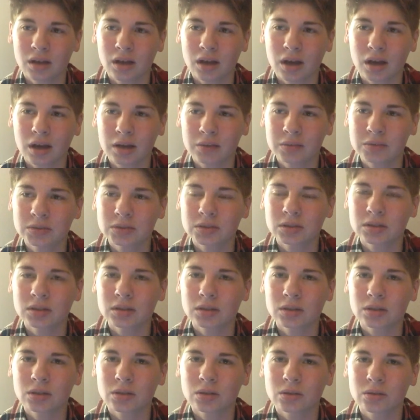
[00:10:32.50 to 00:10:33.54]
I was
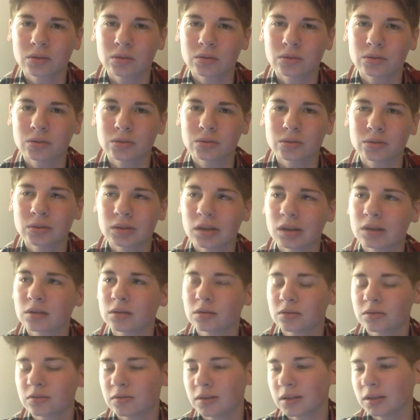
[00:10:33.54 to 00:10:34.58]
gonna go through
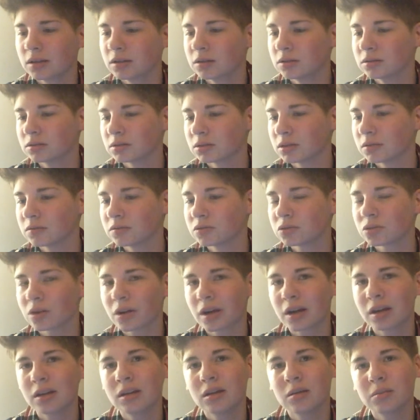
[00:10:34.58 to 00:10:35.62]
another phase of
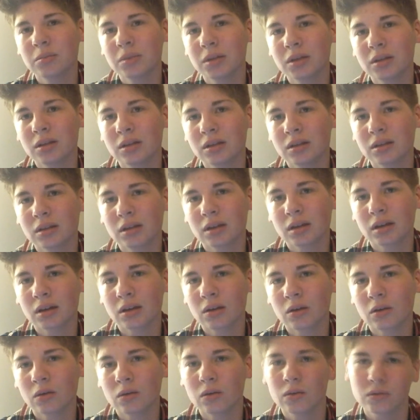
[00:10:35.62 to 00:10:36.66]
trying to be that
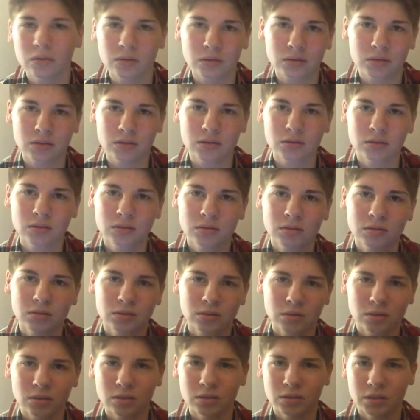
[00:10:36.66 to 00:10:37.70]
over
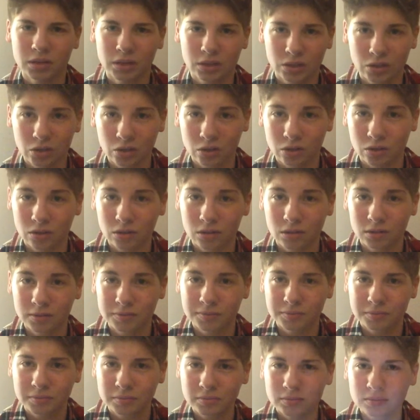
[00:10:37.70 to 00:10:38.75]
girly girl,
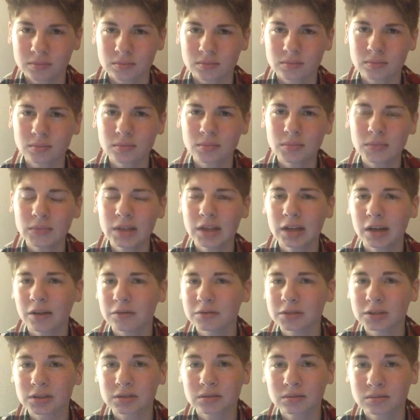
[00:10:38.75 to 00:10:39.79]
and I
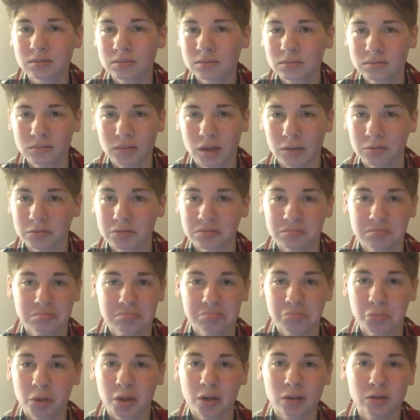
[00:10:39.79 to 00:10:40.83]

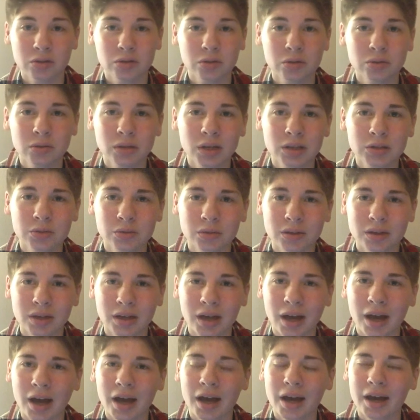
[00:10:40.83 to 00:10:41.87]
went on 2 dates with a
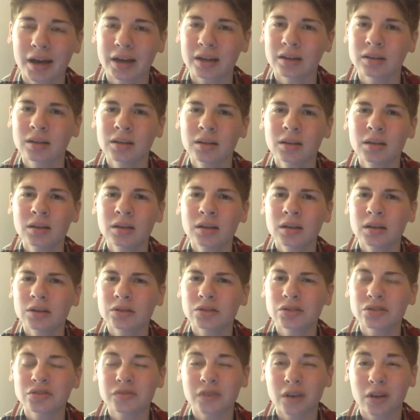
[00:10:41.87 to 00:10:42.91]
guy, and it
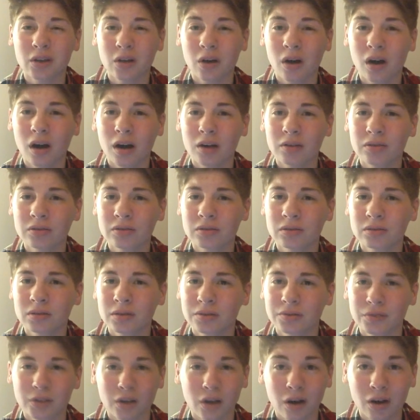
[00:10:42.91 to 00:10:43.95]
just felt off.
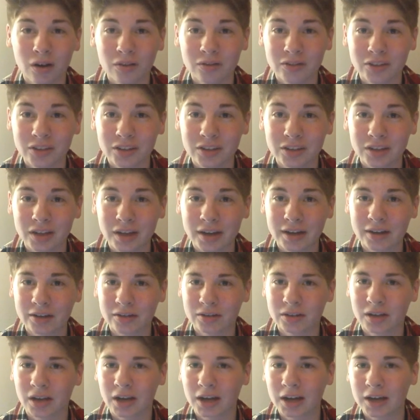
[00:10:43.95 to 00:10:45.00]
It felt off the entire
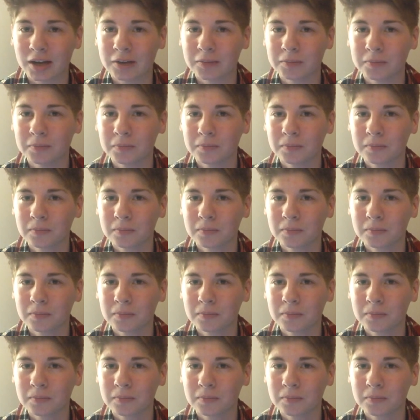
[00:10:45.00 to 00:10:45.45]
time.